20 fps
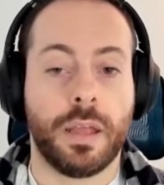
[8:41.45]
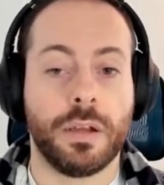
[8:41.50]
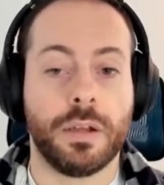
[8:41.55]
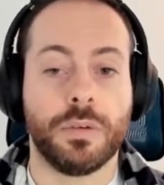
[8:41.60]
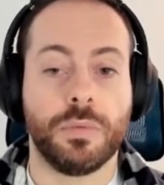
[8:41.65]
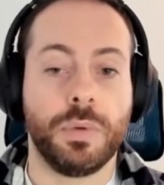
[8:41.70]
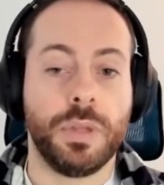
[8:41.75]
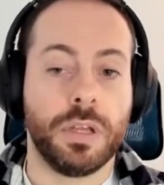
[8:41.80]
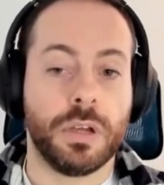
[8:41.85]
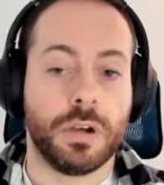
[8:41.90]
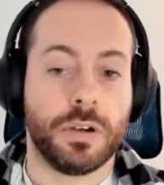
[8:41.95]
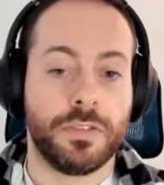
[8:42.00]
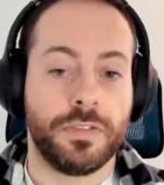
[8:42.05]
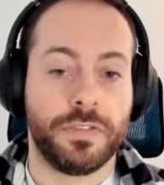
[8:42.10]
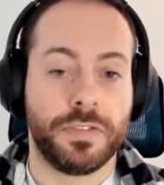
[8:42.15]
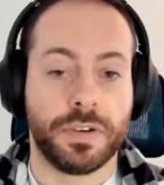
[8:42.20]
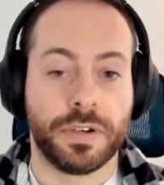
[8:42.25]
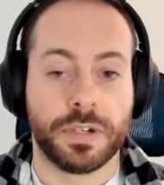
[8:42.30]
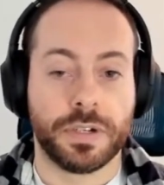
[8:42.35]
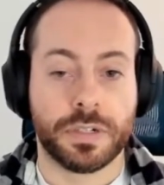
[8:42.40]
Then
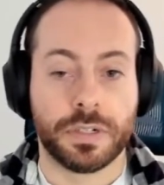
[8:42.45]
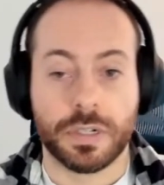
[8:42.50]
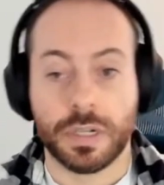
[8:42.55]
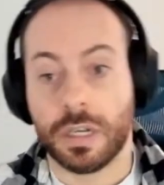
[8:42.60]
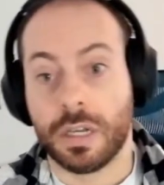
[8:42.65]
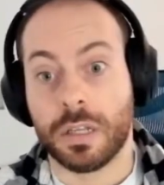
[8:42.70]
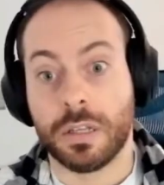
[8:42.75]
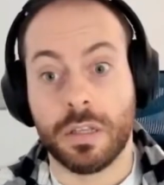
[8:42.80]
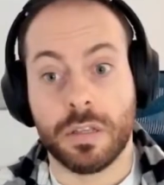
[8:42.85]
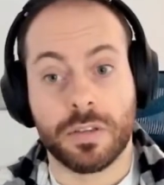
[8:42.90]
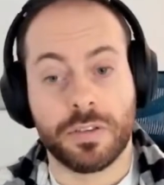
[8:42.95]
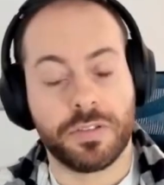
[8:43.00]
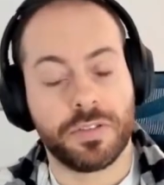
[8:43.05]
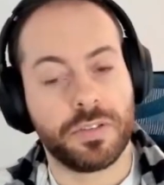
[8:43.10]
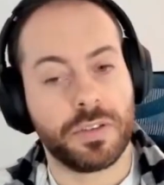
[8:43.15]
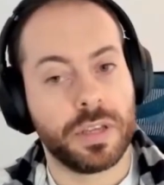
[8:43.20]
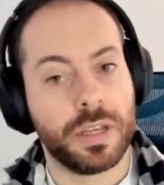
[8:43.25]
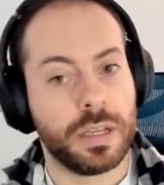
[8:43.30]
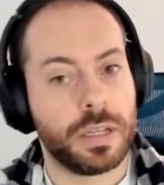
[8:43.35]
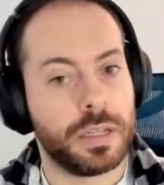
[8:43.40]
we offer
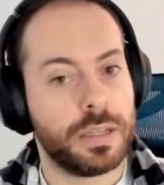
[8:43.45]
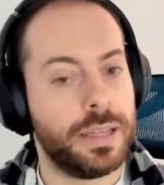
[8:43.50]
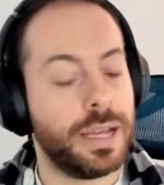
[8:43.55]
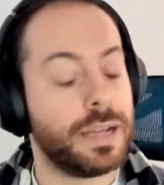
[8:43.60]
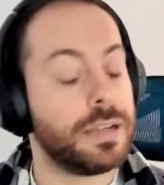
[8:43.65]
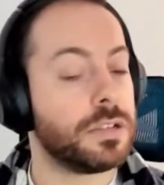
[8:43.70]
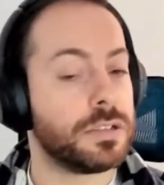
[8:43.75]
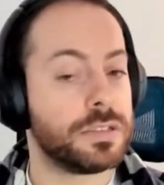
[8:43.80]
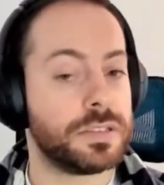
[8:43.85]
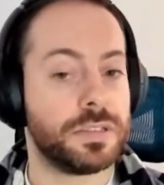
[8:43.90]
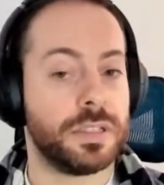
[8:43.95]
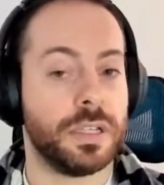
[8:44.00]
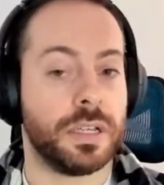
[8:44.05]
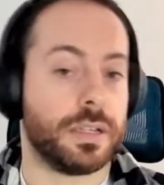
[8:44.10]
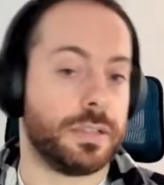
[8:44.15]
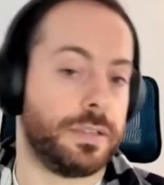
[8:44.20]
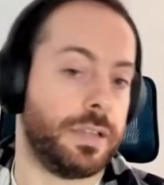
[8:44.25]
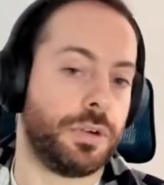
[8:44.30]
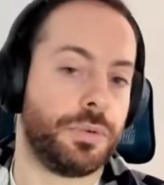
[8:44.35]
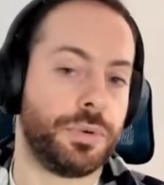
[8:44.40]
this
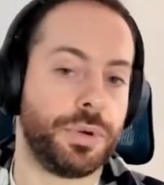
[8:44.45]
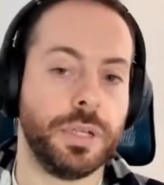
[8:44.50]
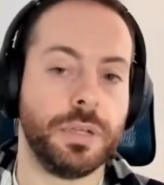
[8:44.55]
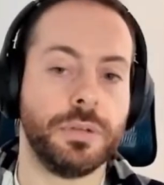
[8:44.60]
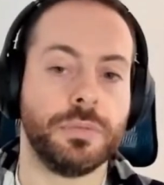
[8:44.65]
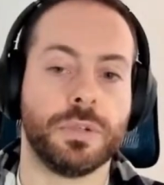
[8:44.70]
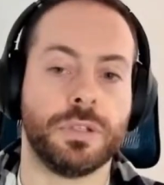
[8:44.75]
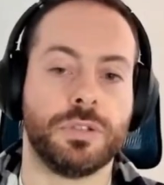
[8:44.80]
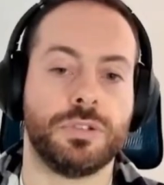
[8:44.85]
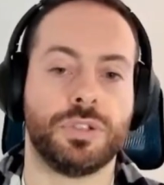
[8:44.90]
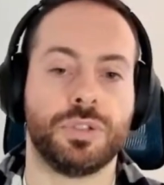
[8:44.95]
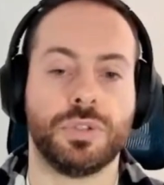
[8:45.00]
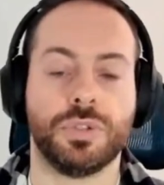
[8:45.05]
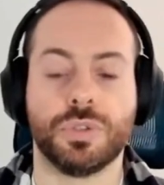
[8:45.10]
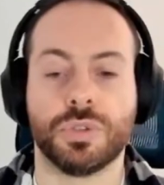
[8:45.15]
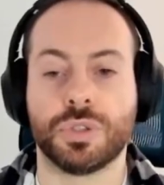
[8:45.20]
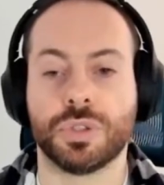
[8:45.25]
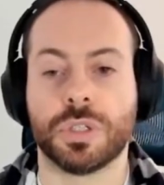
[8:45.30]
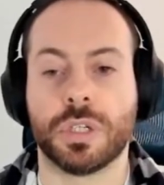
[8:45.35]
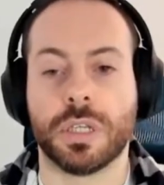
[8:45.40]
diagnostic category,
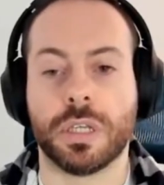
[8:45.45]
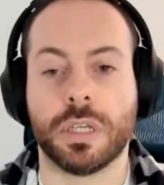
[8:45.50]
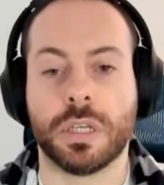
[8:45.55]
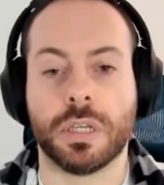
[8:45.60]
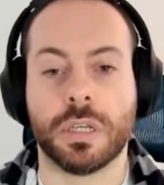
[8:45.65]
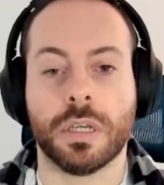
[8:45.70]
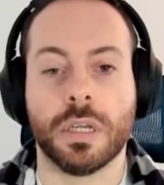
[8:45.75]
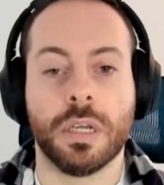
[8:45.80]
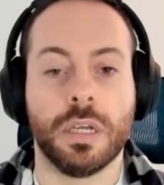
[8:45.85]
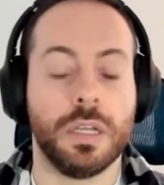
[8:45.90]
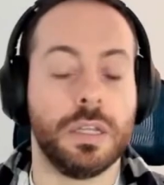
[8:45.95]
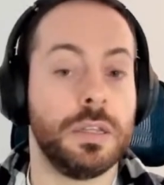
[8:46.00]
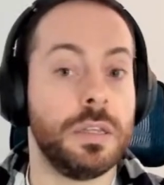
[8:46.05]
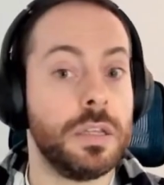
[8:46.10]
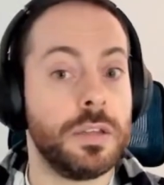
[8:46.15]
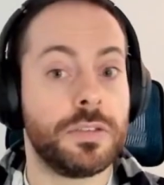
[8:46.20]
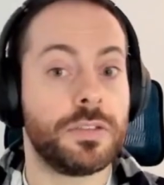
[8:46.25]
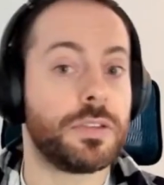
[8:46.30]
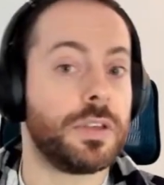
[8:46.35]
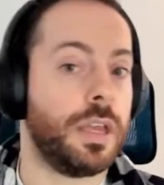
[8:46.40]
which usually,
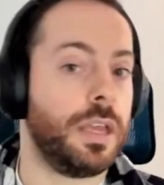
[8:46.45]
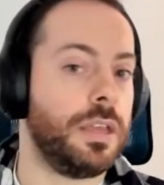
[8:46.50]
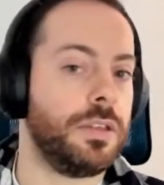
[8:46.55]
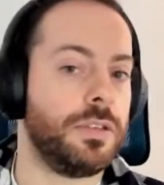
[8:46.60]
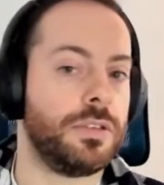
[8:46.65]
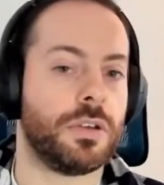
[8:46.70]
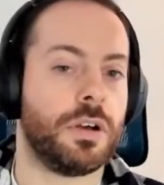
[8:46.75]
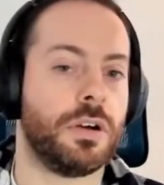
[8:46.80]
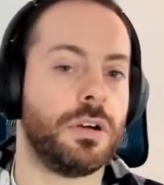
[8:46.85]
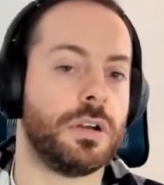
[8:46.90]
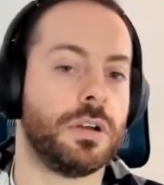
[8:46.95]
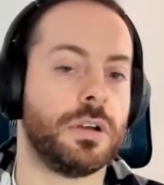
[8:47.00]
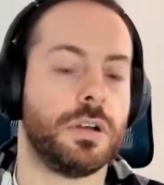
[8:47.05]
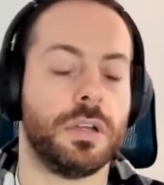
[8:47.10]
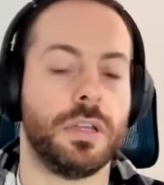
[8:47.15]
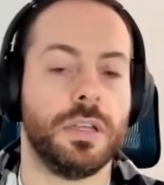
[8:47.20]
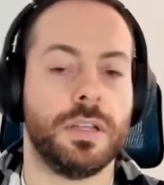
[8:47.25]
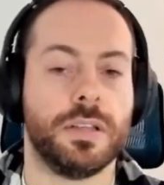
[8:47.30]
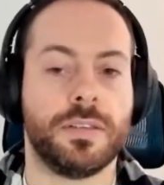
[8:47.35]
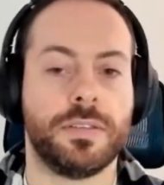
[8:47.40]
in this case,
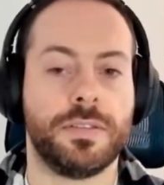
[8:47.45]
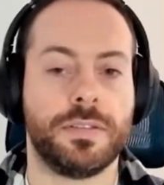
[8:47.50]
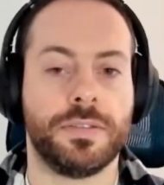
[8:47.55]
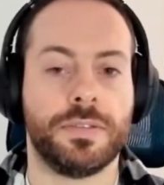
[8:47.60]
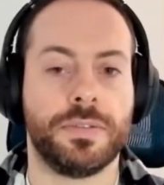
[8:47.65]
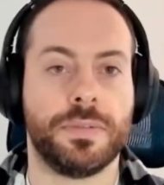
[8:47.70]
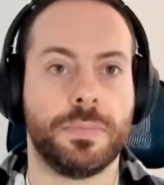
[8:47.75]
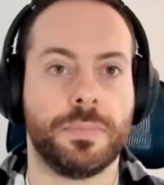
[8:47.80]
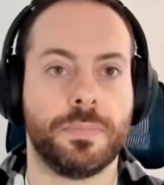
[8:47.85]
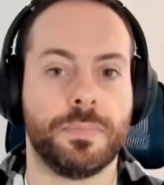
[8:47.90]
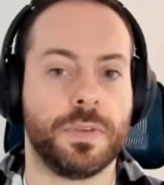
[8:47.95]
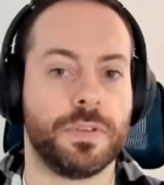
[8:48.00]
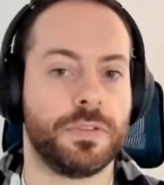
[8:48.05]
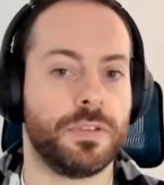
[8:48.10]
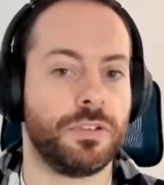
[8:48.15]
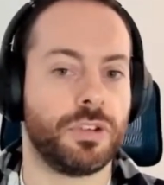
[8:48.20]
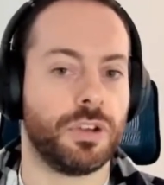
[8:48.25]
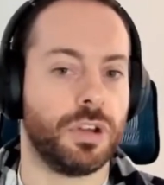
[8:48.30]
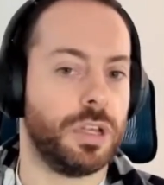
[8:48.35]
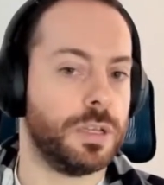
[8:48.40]
it's
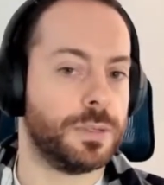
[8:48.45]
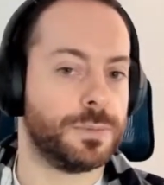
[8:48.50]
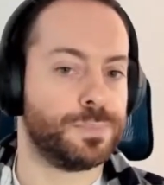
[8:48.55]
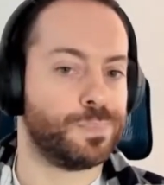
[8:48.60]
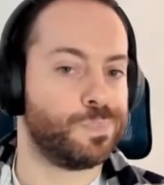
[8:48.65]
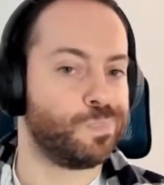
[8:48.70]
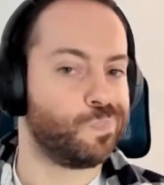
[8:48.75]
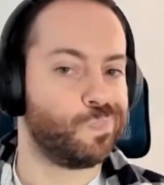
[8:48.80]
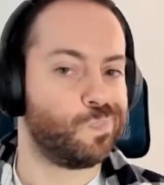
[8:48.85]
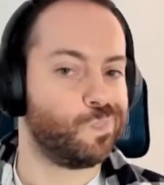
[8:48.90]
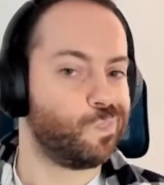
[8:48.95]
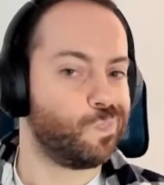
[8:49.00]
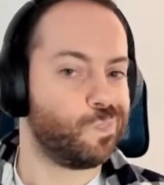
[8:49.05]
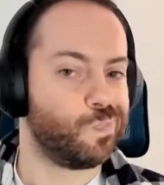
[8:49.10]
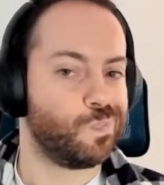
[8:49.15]
essentially